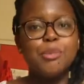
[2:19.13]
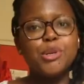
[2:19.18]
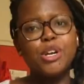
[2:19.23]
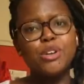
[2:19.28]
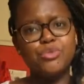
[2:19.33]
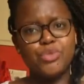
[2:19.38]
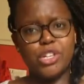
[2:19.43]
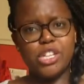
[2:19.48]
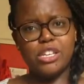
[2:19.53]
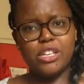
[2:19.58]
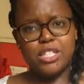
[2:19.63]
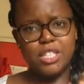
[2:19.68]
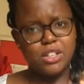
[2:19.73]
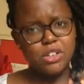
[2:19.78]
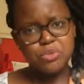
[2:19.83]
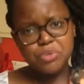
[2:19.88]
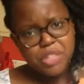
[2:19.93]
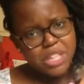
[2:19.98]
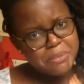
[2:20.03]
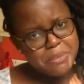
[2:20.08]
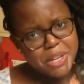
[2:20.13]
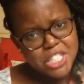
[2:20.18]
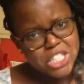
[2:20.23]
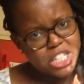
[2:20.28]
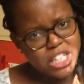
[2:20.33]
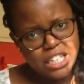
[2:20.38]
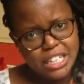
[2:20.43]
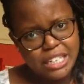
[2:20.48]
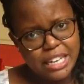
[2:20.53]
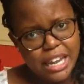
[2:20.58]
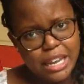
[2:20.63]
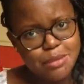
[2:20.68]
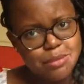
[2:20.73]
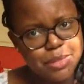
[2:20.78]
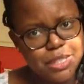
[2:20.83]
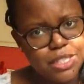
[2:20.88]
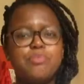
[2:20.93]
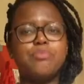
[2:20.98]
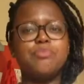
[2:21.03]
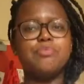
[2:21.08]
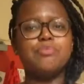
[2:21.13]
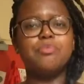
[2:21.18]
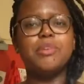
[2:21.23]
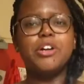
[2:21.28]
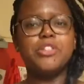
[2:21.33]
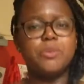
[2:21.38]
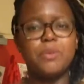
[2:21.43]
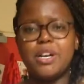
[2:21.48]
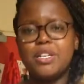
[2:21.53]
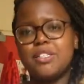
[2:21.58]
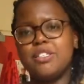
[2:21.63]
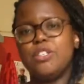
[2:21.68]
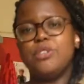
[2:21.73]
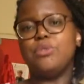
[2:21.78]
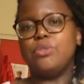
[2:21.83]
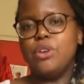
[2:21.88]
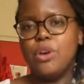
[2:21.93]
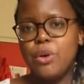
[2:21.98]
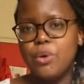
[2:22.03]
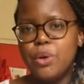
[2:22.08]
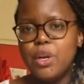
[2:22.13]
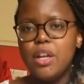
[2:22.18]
But not really, because I don't really mention any names. Otherwise, then you'd know.